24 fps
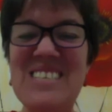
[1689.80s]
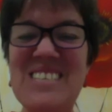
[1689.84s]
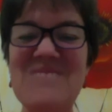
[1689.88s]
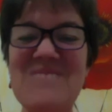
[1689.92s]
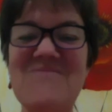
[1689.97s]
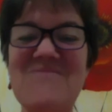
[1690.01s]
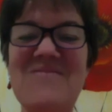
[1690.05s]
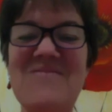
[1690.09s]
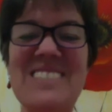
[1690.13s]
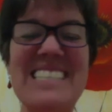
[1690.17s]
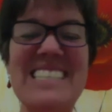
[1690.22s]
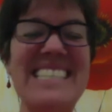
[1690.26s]

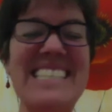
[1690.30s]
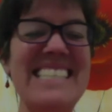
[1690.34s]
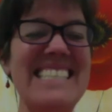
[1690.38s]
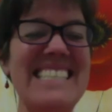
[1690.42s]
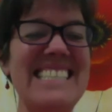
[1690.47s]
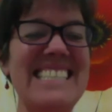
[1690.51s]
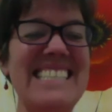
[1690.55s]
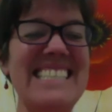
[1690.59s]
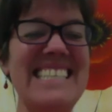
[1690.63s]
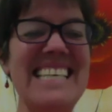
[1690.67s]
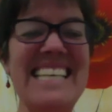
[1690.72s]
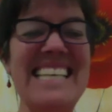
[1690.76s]

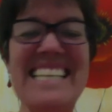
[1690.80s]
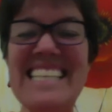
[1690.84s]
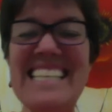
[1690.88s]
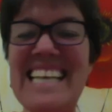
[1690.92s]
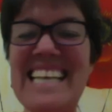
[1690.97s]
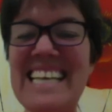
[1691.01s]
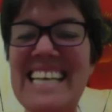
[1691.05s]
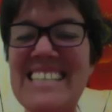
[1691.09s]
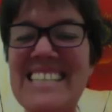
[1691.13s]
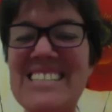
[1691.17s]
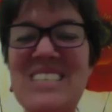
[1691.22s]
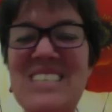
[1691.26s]
Brilliant.
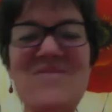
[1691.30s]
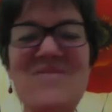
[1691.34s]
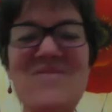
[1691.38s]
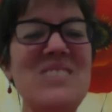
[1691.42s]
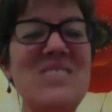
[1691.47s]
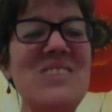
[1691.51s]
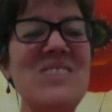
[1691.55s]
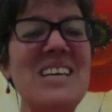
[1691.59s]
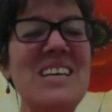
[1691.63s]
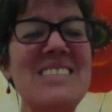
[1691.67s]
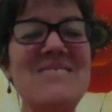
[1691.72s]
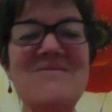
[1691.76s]
Thanks,
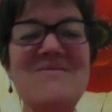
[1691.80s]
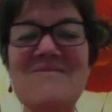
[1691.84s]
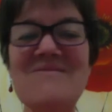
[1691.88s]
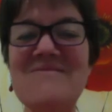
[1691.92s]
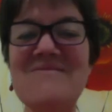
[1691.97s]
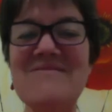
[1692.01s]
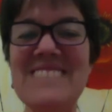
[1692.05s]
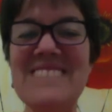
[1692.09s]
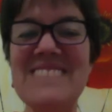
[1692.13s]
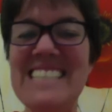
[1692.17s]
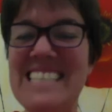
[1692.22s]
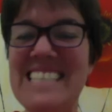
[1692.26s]
everyone.
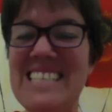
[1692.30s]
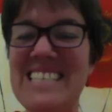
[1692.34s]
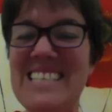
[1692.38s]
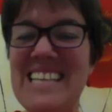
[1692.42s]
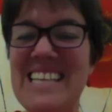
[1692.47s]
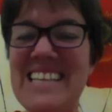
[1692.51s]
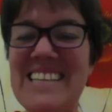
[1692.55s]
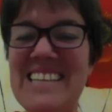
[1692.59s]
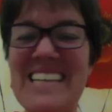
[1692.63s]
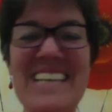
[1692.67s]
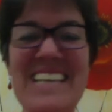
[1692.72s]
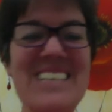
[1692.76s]

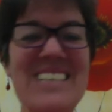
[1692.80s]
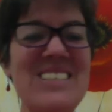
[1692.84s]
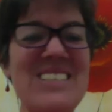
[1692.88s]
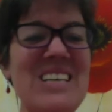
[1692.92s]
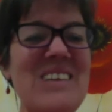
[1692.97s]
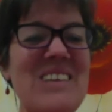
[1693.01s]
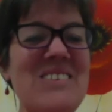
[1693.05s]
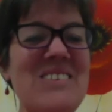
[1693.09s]
And thanks, Sherdian.